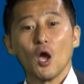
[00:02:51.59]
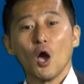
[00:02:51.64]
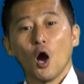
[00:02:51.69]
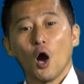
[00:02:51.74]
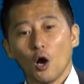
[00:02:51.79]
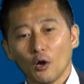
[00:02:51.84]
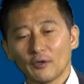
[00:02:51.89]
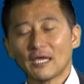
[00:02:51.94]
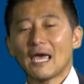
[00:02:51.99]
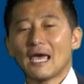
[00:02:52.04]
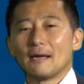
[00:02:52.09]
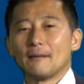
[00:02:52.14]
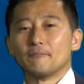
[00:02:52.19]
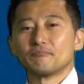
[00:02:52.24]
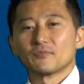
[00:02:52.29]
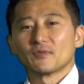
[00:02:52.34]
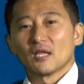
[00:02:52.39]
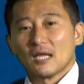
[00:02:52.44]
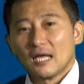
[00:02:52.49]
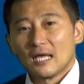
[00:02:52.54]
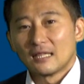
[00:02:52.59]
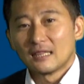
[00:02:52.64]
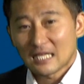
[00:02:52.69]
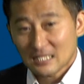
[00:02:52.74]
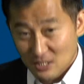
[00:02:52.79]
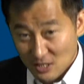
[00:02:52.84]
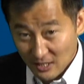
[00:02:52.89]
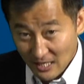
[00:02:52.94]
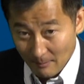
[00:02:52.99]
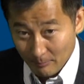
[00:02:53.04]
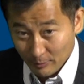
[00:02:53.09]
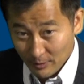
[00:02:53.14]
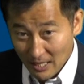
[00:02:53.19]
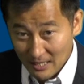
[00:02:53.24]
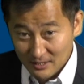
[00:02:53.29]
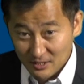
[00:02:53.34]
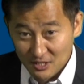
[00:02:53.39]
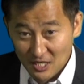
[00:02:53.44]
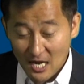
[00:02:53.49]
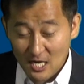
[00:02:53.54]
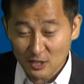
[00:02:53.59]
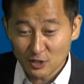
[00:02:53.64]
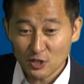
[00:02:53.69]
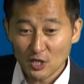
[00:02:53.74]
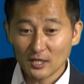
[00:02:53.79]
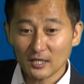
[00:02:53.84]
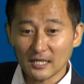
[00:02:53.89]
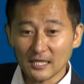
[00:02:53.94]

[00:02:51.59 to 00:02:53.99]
Okay, let's look at pronunciation.